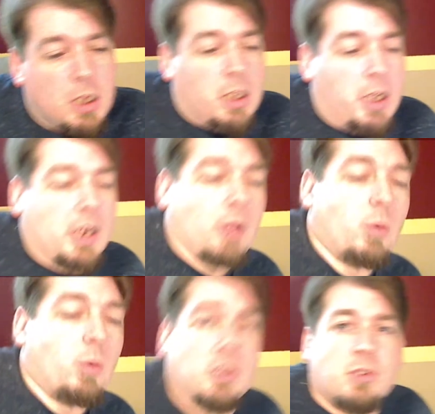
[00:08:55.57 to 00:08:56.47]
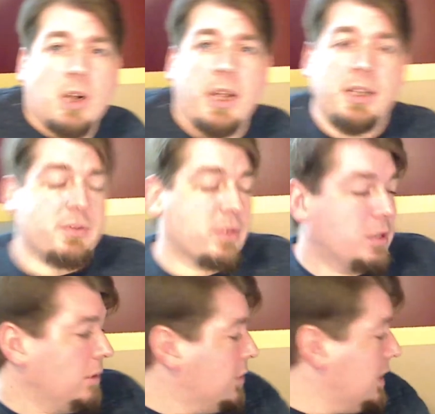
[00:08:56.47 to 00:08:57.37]
and I wanted to try it
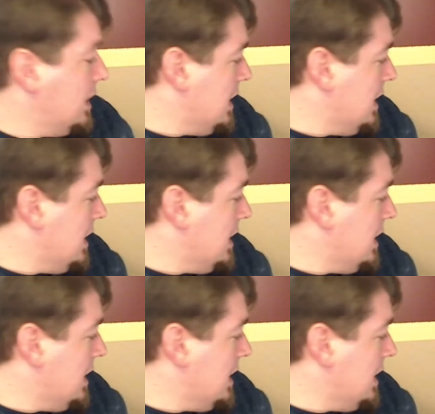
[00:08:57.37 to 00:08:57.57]
differently. But